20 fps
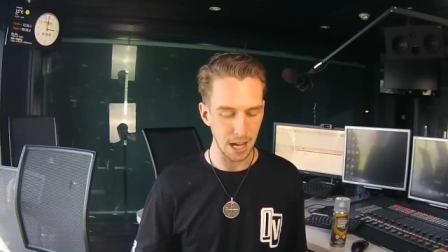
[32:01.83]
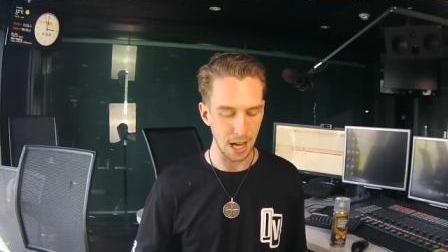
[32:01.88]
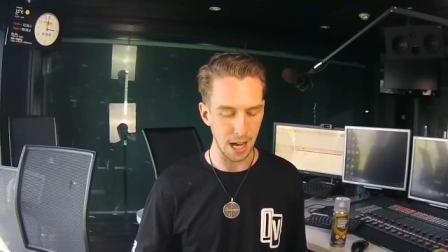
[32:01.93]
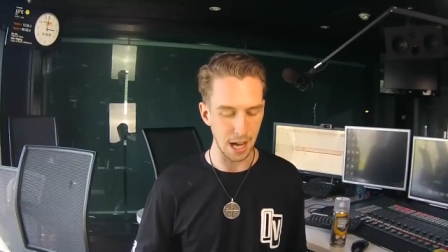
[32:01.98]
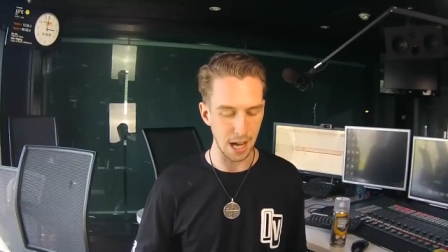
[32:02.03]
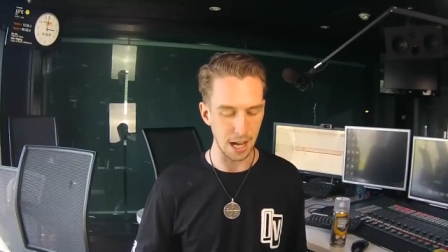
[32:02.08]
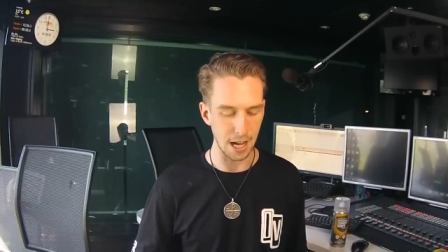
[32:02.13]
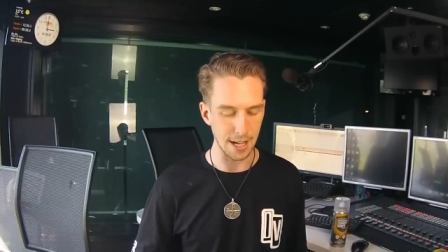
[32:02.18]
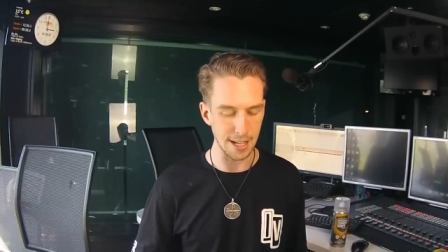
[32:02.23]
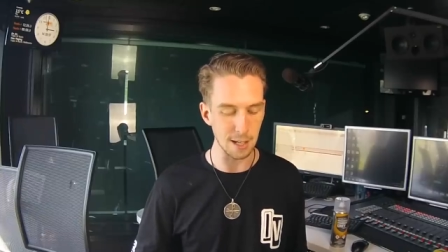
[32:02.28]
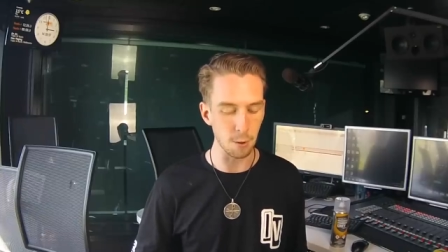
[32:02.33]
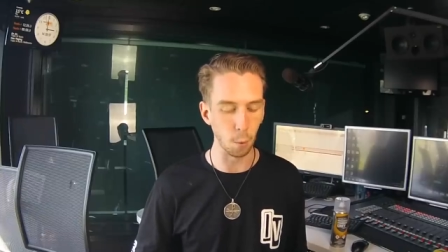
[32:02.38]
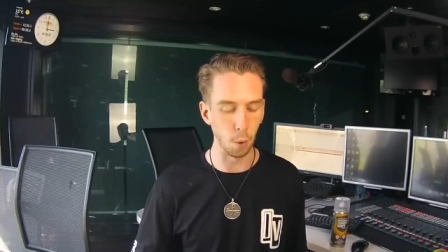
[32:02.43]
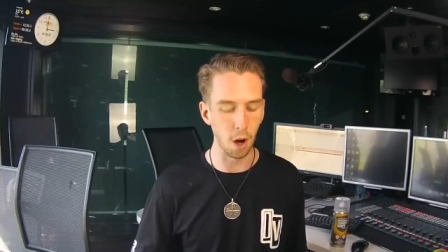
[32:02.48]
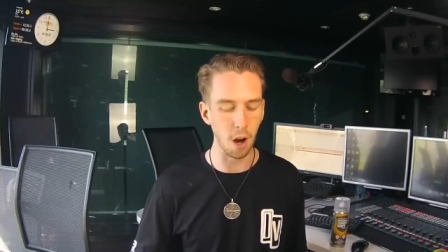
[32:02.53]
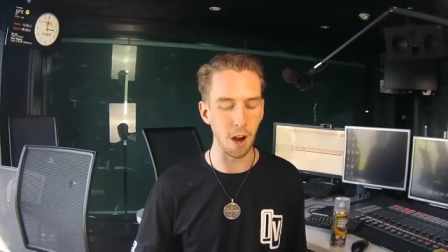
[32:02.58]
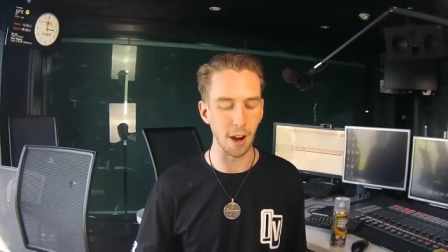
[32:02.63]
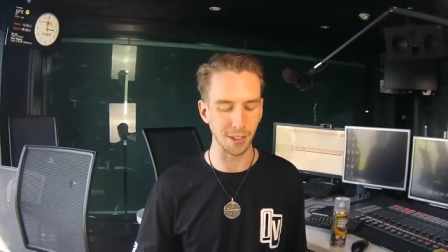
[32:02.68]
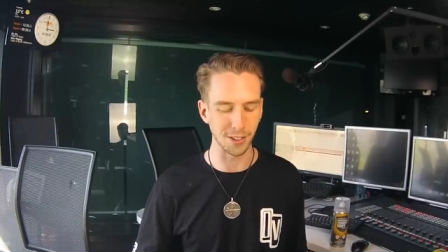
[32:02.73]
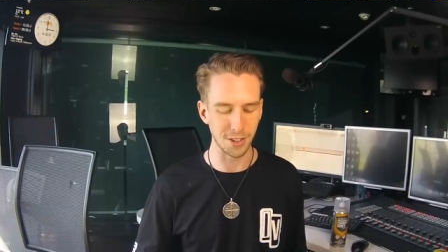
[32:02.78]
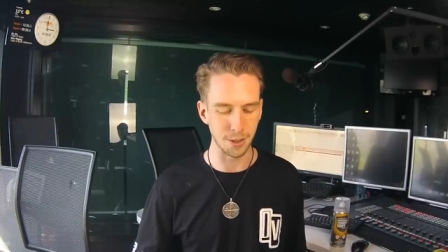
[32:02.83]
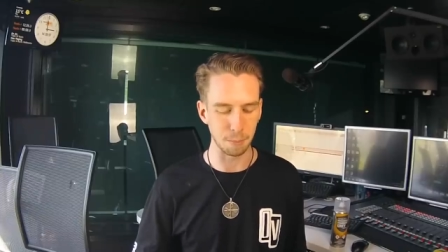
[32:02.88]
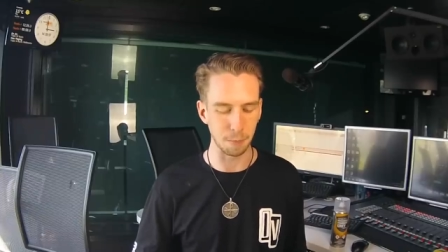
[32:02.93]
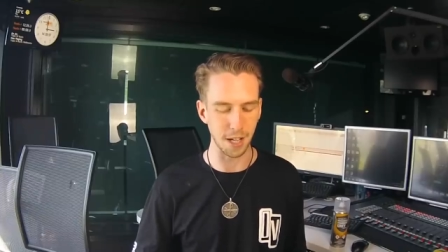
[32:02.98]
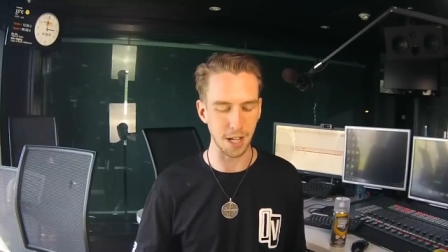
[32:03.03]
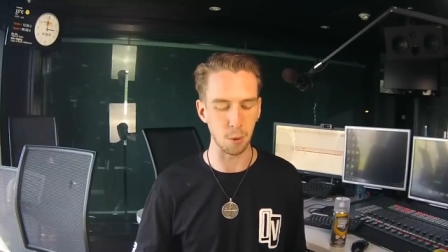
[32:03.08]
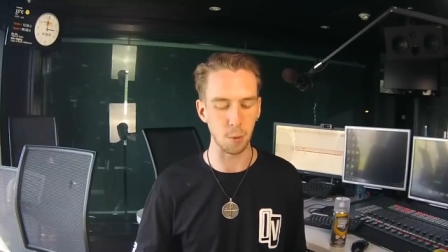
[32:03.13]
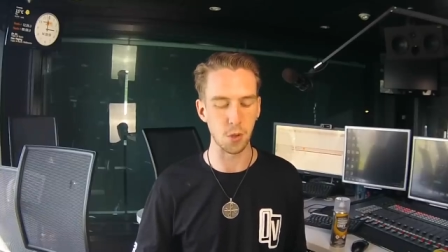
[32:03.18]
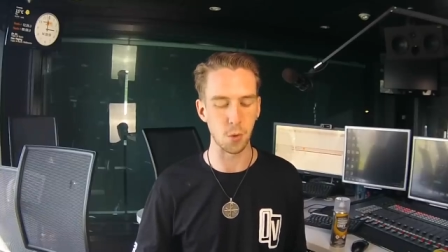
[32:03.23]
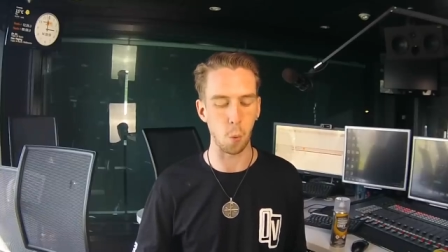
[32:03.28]
uh, it worked,
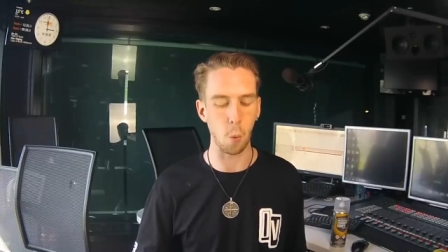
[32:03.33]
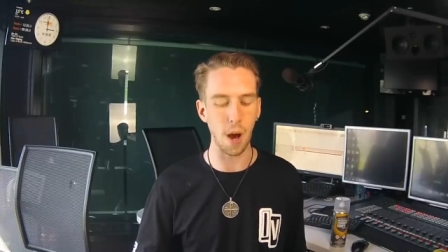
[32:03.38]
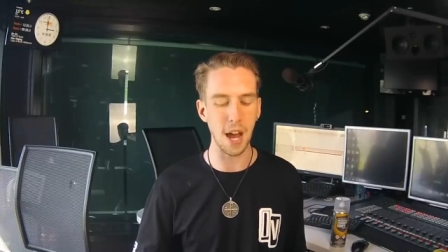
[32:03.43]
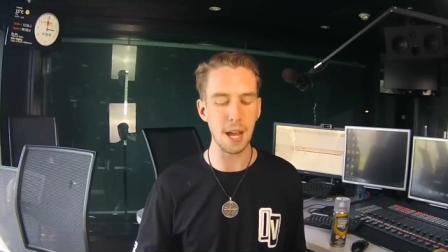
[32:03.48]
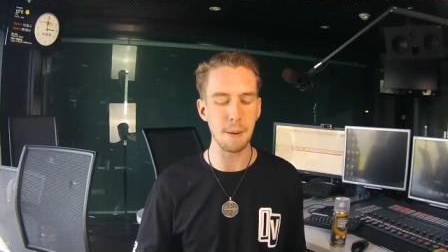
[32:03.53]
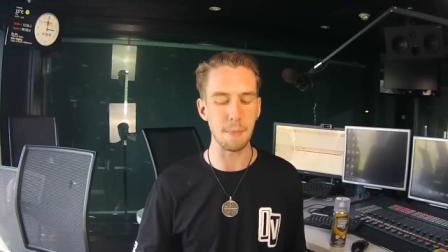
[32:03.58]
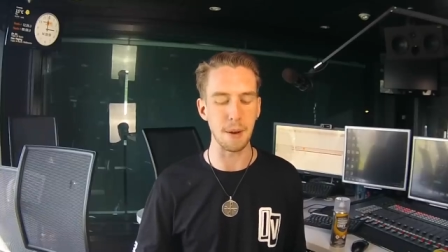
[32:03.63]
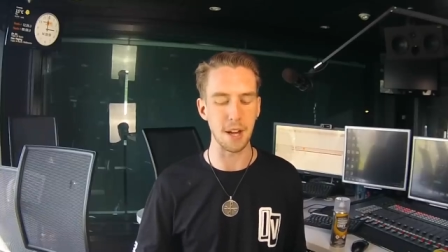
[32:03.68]
but it was way